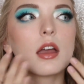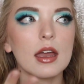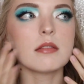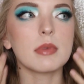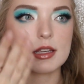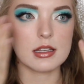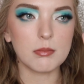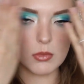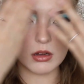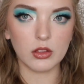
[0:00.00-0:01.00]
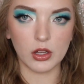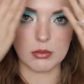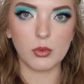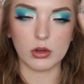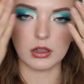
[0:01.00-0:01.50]
and makes it look
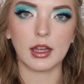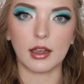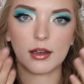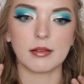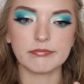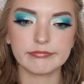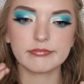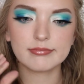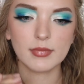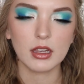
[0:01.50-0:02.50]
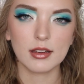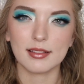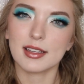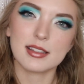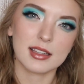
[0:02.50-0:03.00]
more like
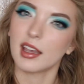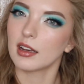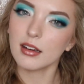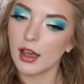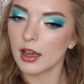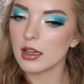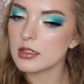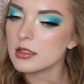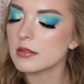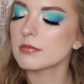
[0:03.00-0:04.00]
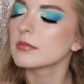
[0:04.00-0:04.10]
skin, I guess.